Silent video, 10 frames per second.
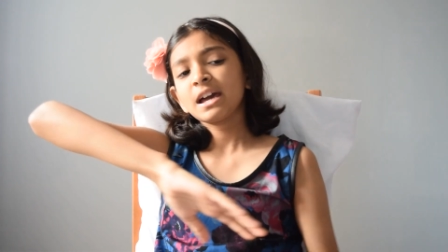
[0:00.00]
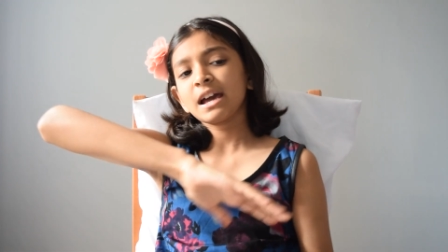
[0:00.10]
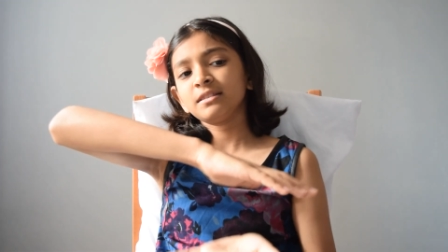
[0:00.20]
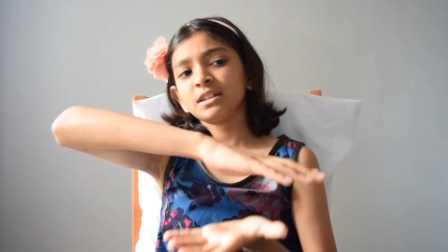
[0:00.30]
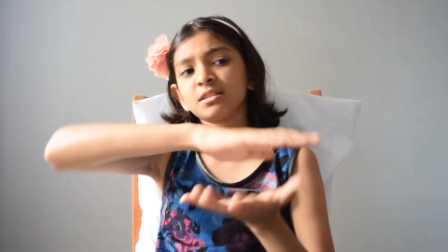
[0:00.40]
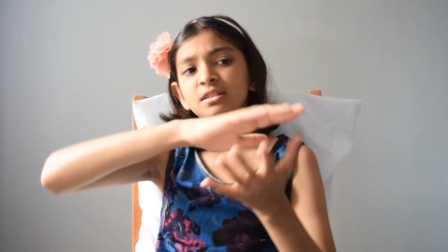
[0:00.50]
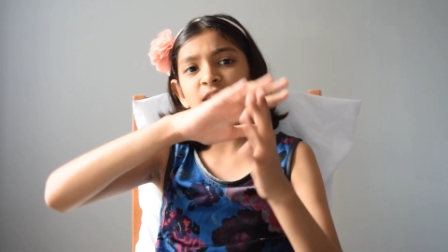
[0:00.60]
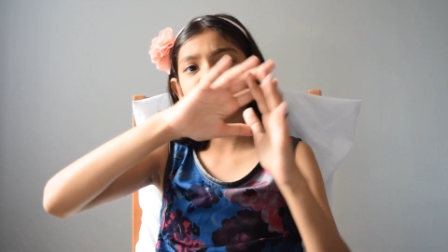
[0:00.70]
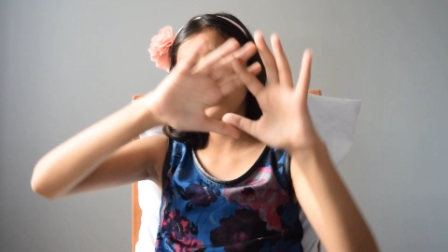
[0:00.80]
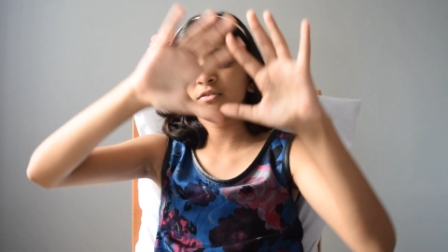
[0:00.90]
and then
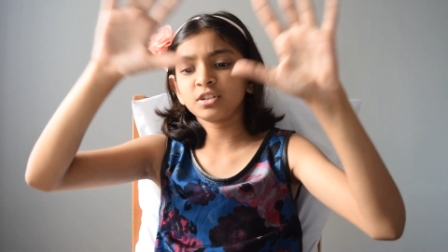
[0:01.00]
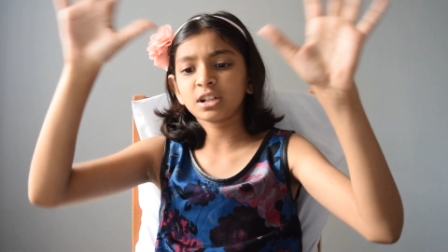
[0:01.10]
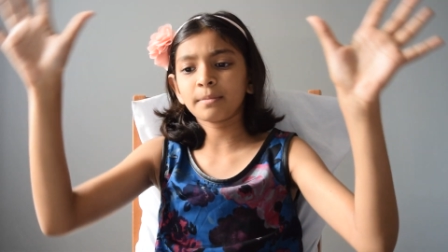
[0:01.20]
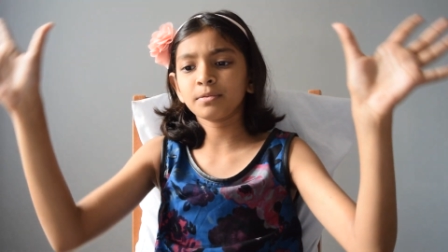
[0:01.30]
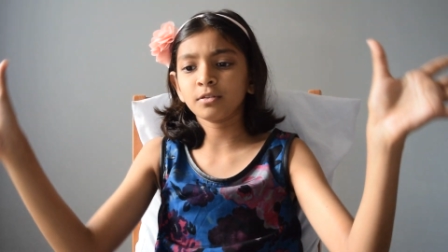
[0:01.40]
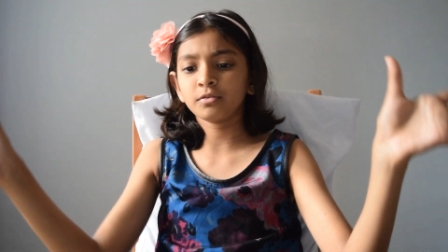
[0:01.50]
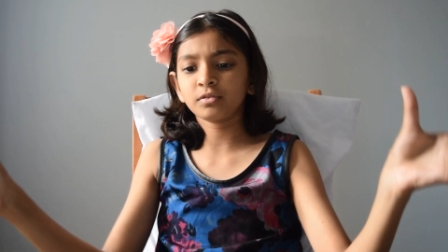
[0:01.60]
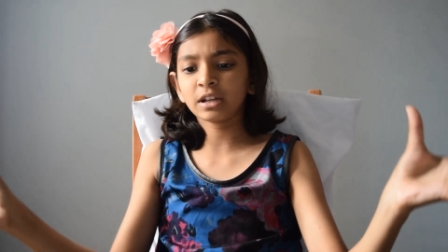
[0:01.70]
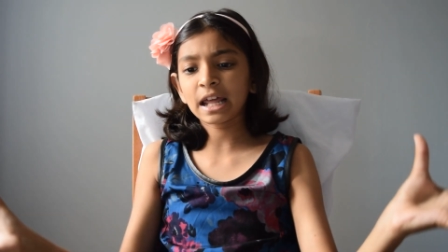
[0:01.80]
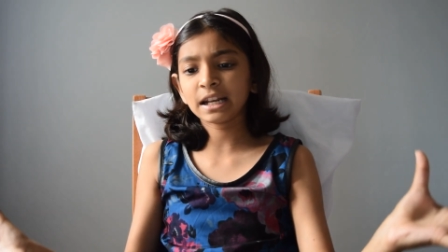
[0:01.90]
seeing different types of
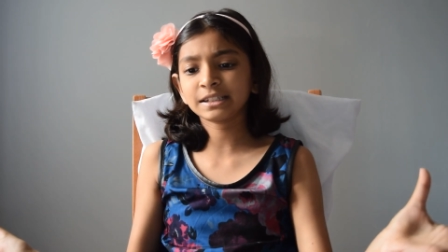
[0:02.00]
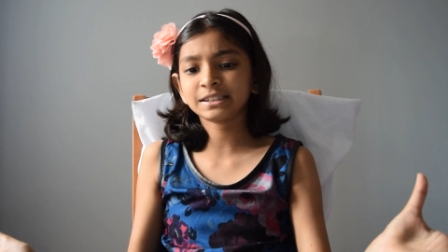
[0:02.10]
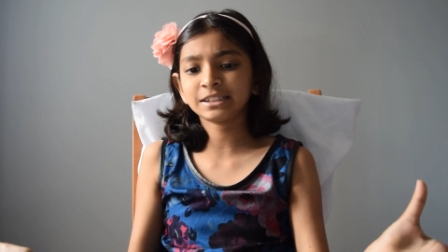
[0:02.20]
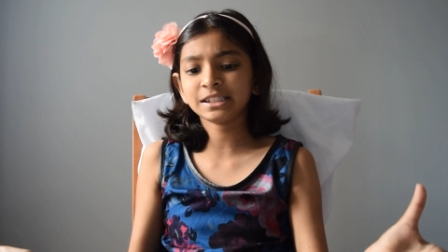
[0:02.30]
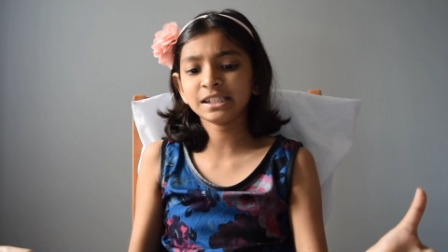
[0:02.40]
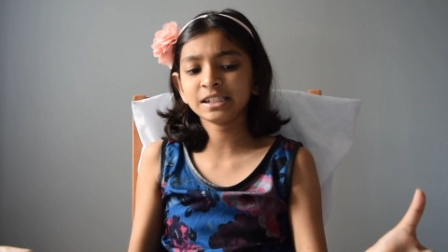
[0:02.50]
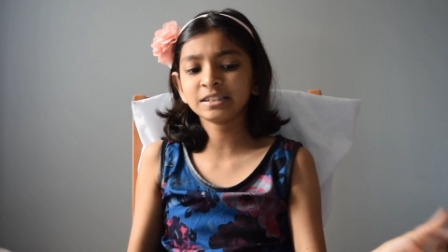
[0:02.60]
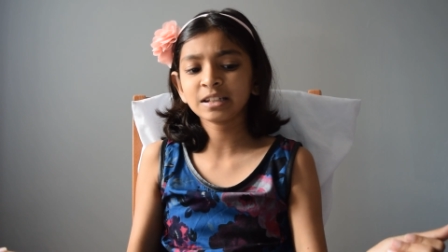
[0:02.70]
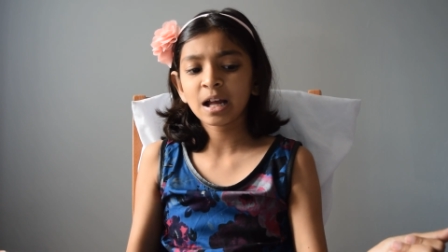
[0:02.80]
galaxies.